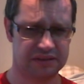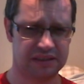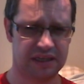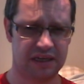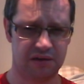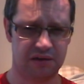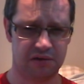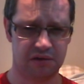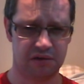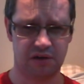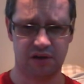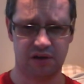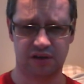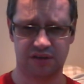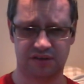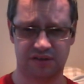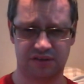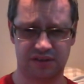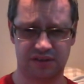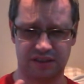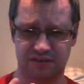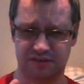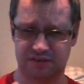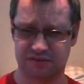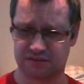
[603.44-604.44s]
that
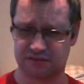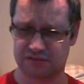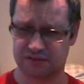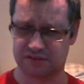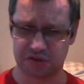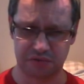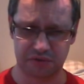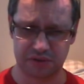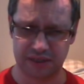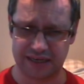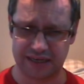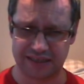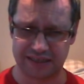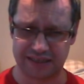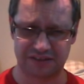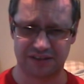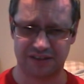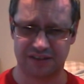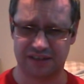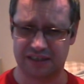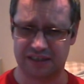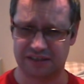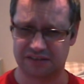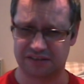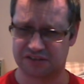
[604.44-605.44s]
hurts, that's too
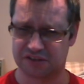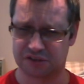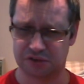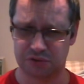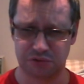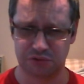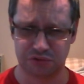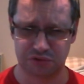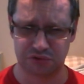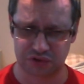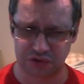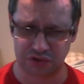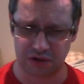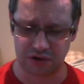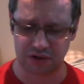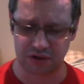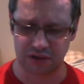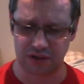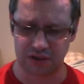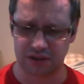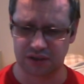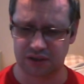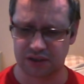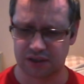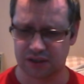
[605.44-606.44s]
nasty, that's too
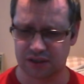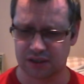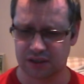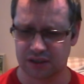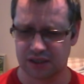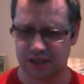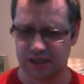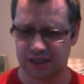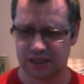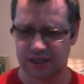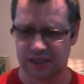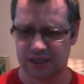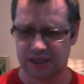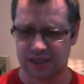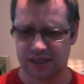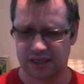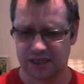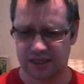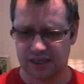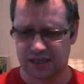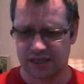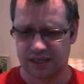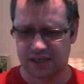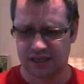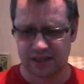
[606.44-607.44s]
strong.
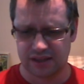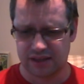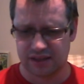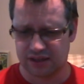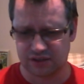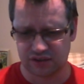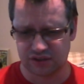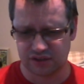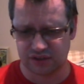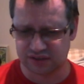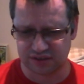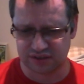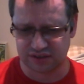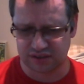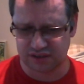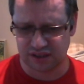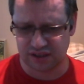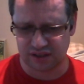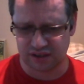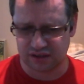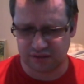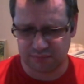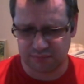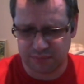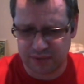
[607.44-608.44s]

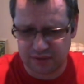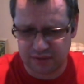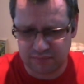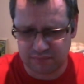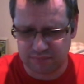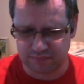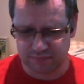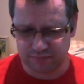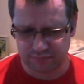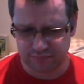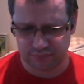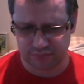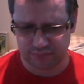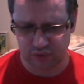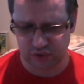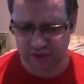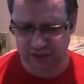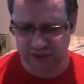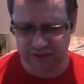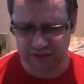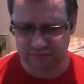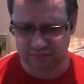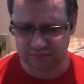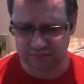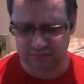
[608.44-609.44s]
They've been
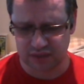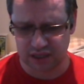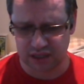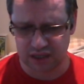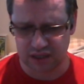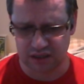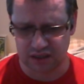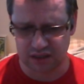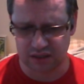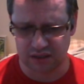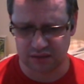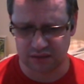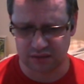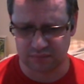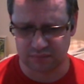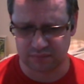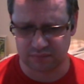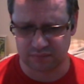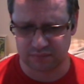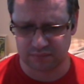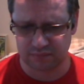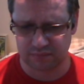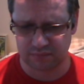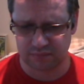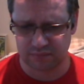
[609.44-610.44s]
brilliant.
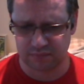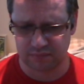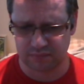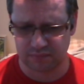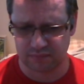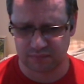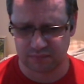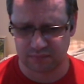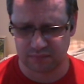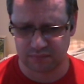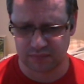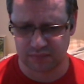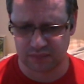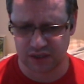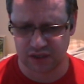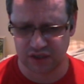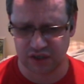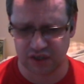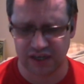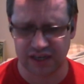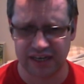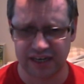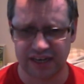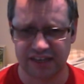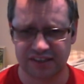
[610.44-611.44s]
And
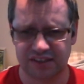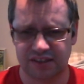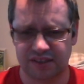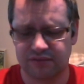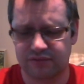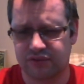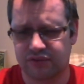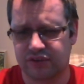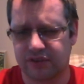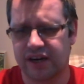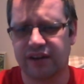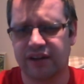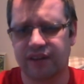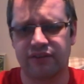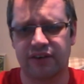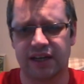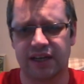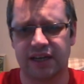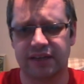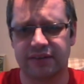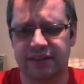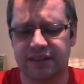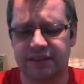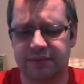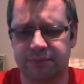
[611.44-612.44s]
you can ask him for any
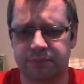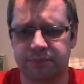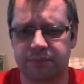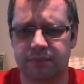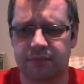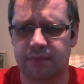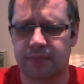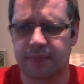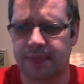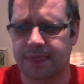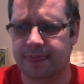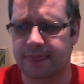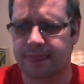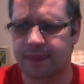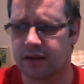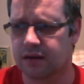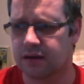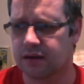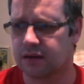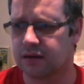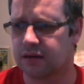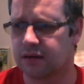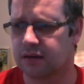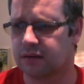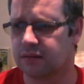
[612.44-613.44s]
flavour.
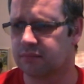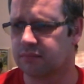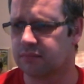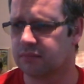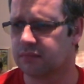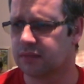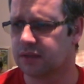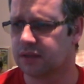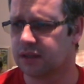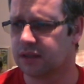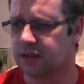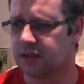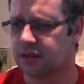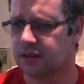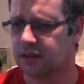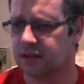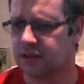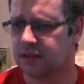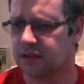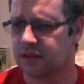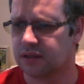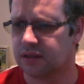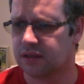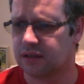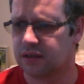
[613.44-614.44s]

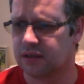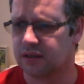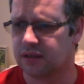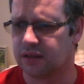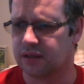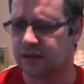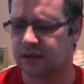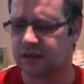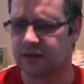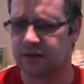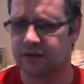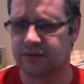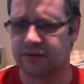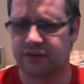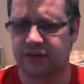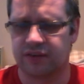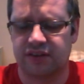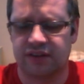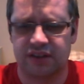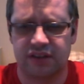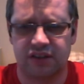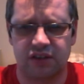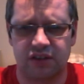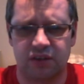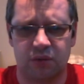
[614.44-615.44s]
You know, if you
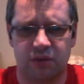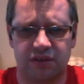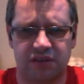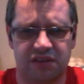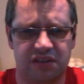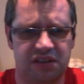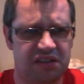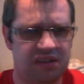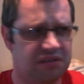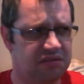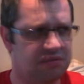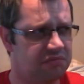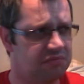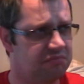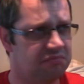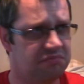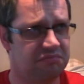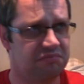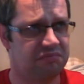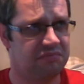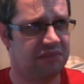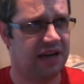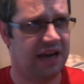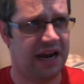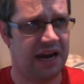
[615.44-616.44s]
said you wanted
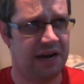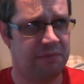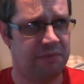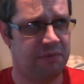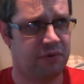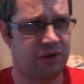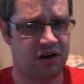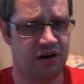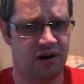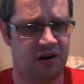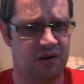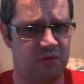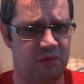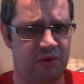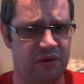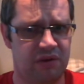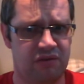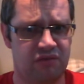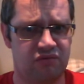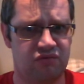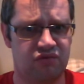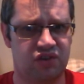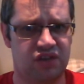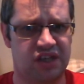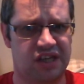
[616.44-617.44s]
apricot
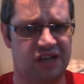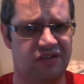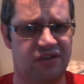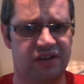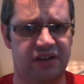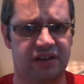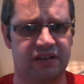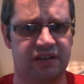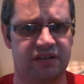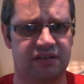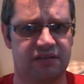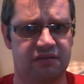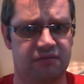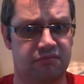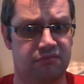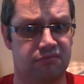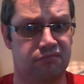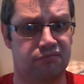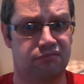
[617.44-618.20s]
with cherries,